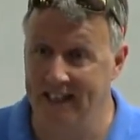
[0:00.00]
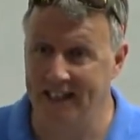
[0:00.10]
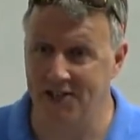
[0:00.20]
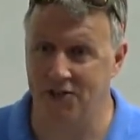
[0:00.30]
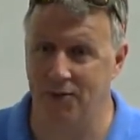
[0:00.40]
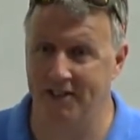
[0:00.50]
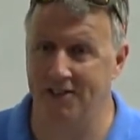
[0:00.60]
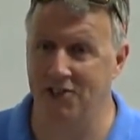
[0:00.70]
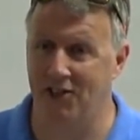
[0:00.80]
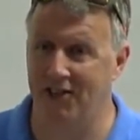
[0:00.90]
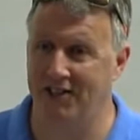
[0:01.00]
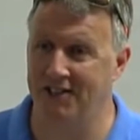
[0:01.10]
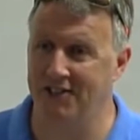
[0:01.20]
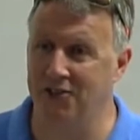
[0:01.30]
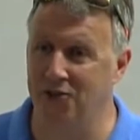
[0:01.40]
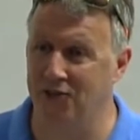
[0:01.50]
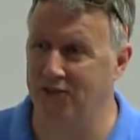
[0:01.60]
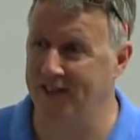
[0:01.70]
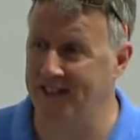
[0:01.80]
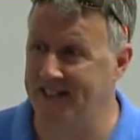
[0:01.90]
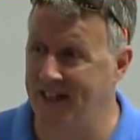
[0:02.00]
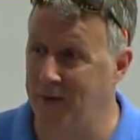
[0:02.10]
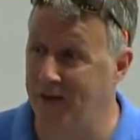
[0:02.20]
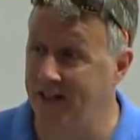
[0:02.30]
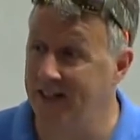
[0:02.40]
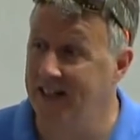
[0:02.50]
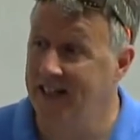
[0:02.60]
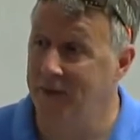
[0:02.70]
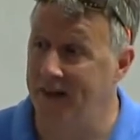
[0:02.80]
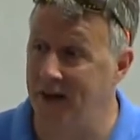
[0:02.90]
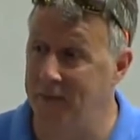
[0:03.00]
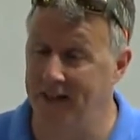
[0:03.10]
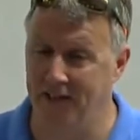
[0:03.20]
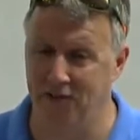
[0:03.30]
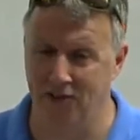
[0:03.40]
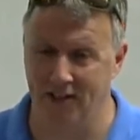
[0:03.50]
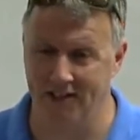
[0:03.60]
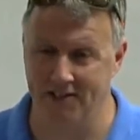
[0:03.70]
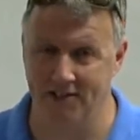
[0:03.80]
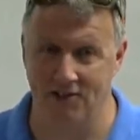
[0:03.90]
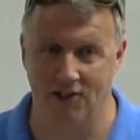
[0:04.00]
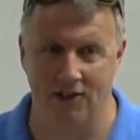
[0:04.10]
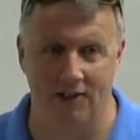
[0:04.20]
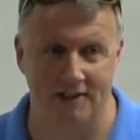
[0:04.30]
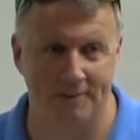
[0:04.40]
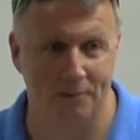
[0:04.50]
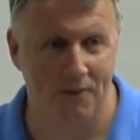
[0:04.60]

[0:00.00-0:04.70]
He just wanted to talk to his girlfriend in Taiwan without paying for long distance calls.